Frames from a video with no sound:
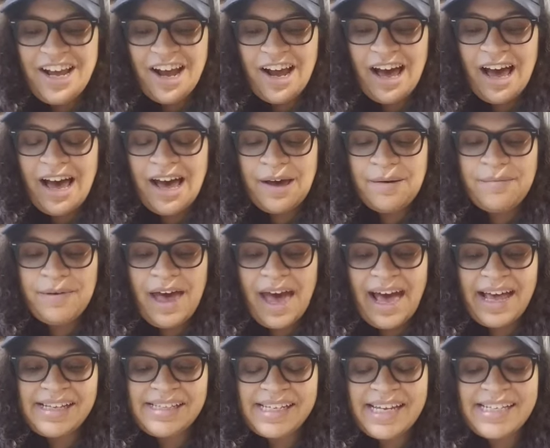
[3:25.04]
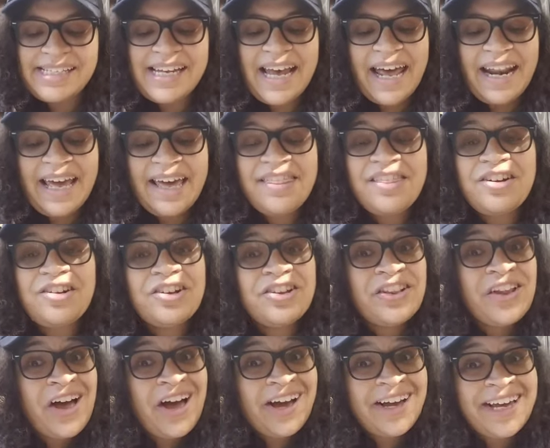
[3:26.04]
has antennae that are
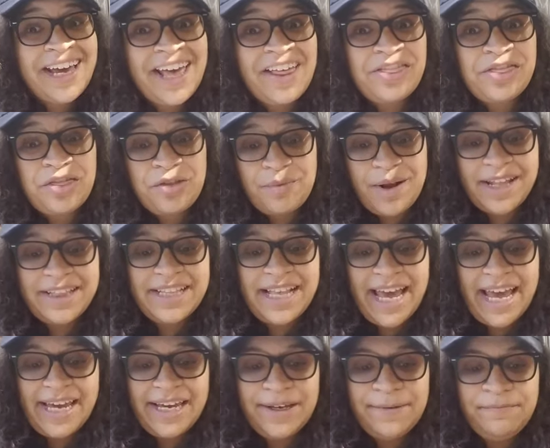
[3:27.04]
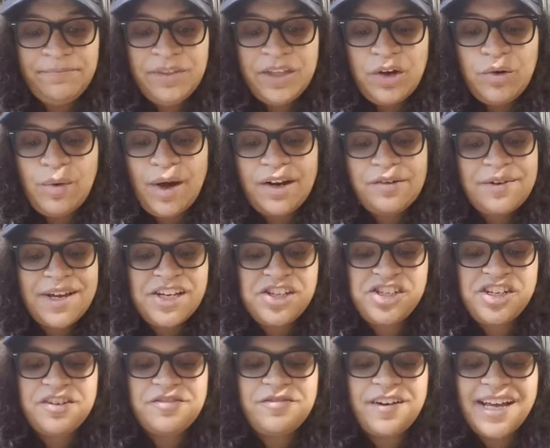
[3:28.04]
long and thread-like. One way
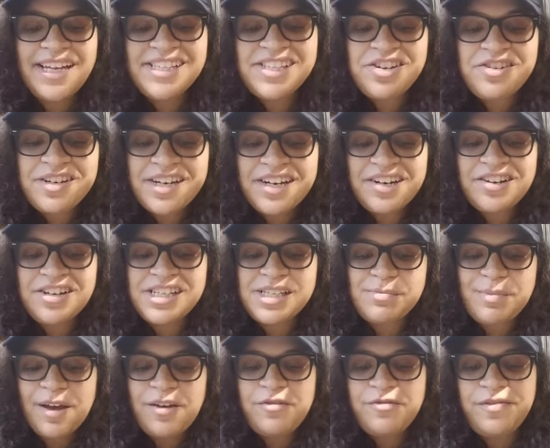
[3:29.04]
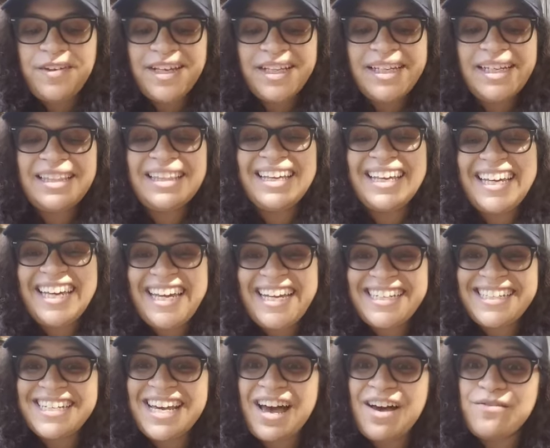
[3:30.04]
she finds her dinner is by feeling the
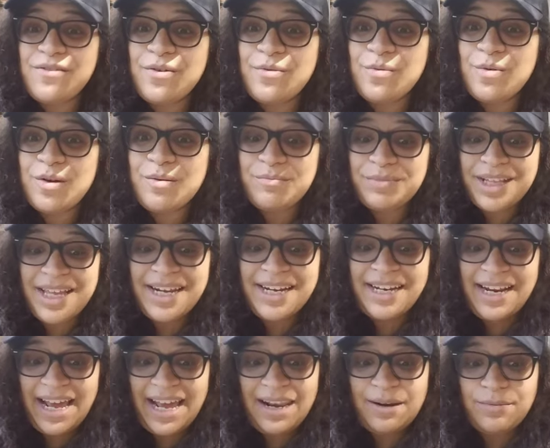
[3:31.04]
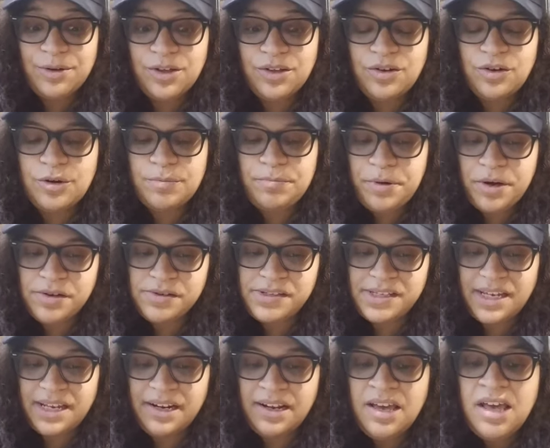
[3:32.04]
heat of a warm-blooded animal or
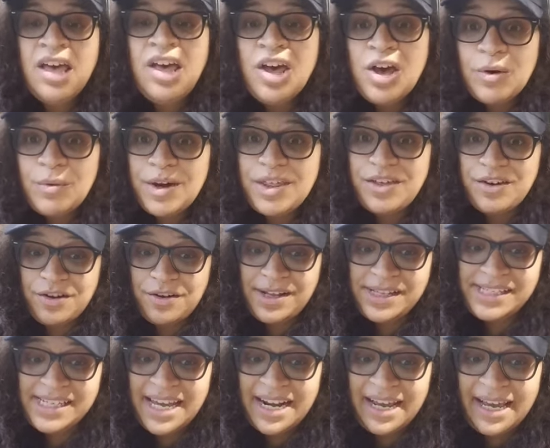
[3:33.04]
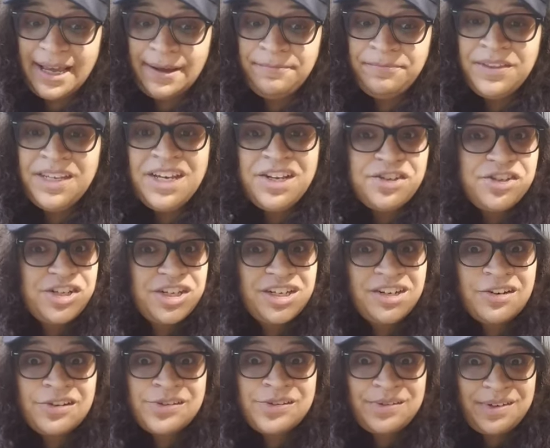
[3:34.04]
person with her antennae. She
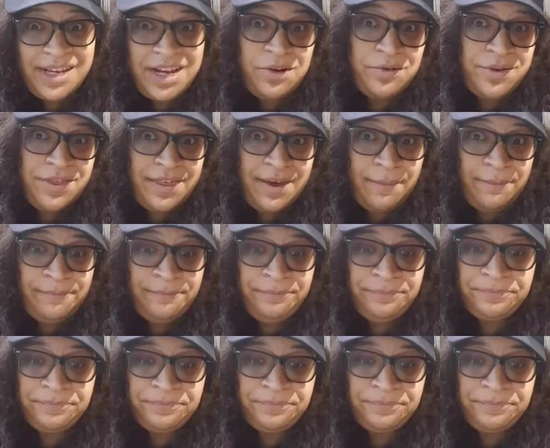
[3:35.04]
can also hear with them.